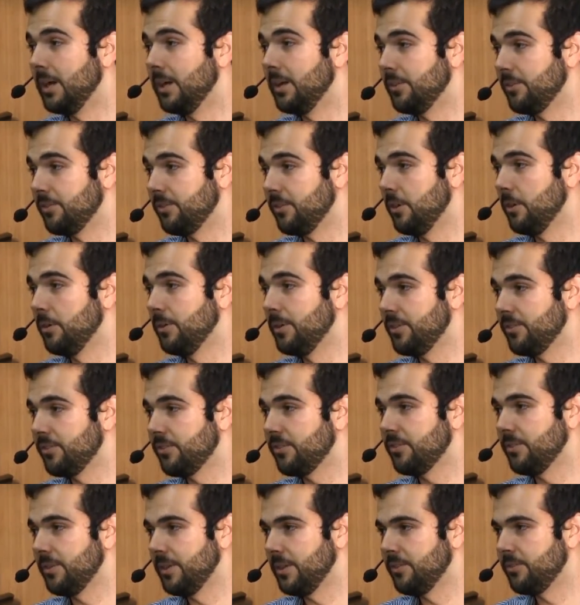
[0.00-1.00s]
So
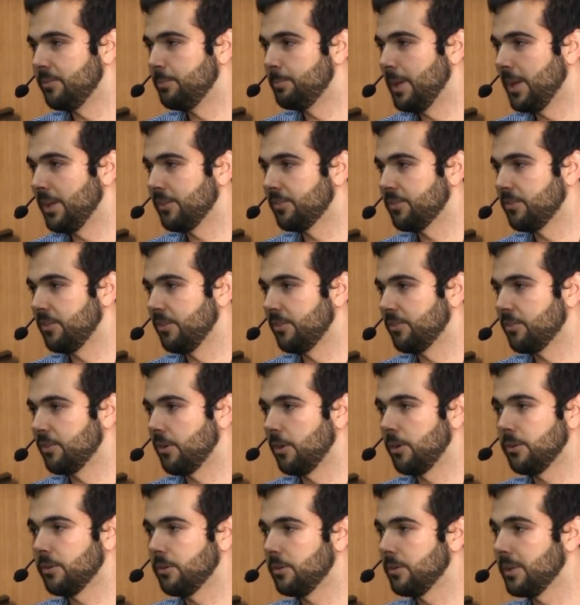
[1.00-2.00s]
it's best to
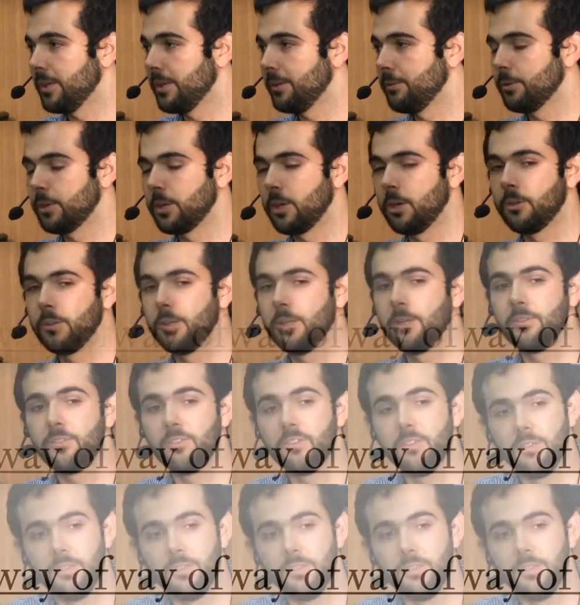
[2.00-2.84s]
start early regardless.